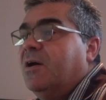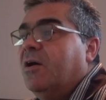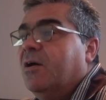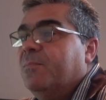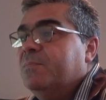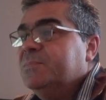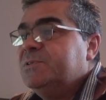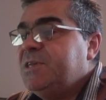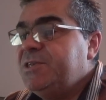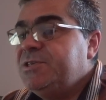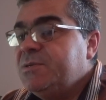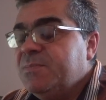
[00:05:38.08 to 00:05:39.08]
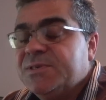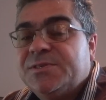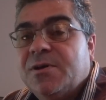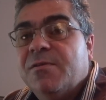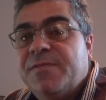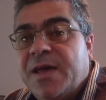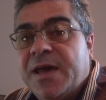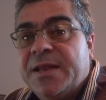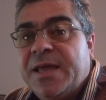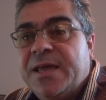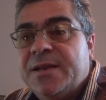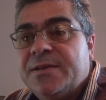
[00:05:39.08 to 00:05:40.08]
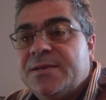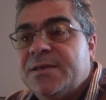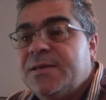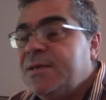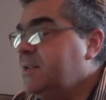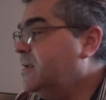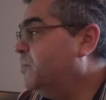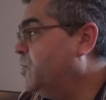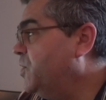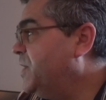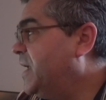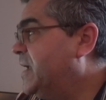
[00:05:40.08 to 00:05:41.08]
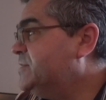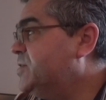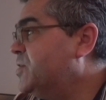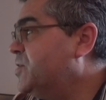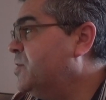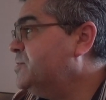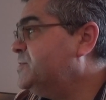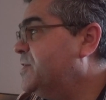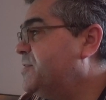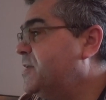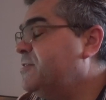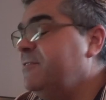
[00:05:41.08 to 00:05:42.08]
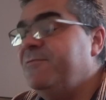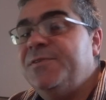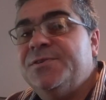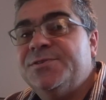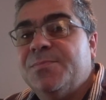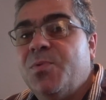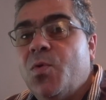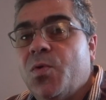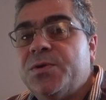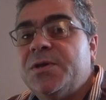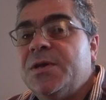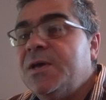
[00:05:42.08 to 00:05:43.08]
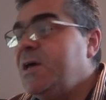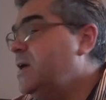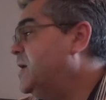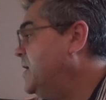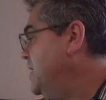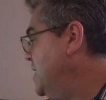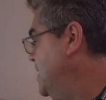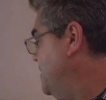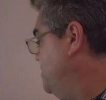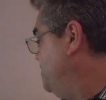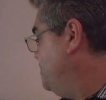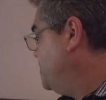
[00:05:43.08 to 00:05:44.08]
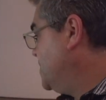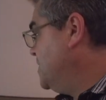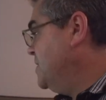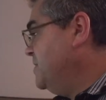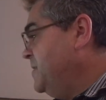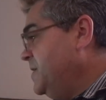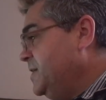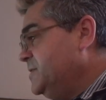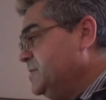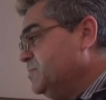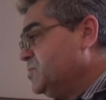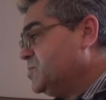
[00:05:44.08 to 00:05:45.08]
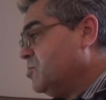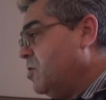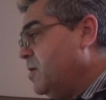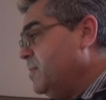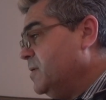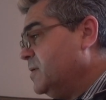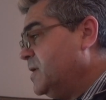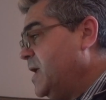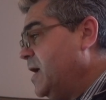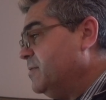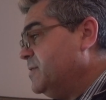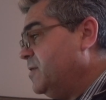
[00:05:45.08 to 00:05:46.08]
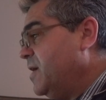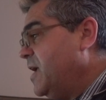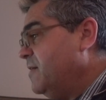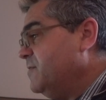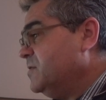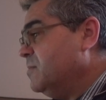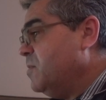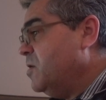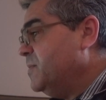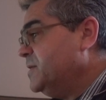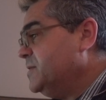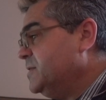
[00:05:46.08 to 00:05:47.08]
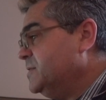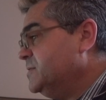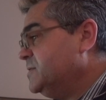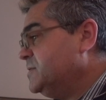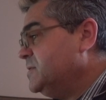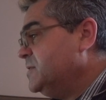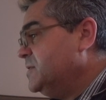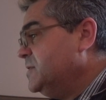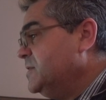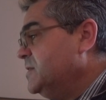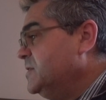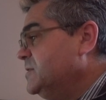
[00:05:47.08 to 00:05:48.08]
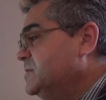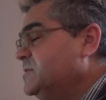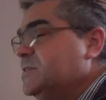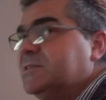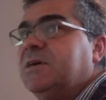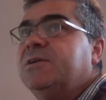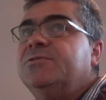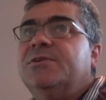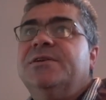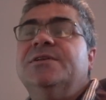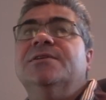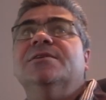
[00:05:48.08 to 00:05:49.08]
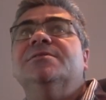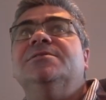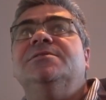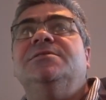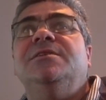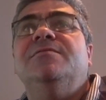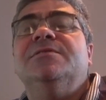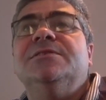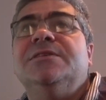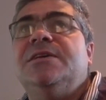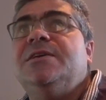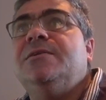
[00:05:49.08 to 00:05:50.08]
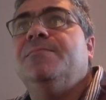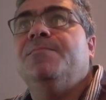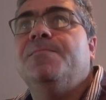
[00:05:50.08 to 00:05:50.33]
I'm teaching myself how to edit, and I'm learning as I go, so thank you for your support. The subscriber count that I have at the moment is 672,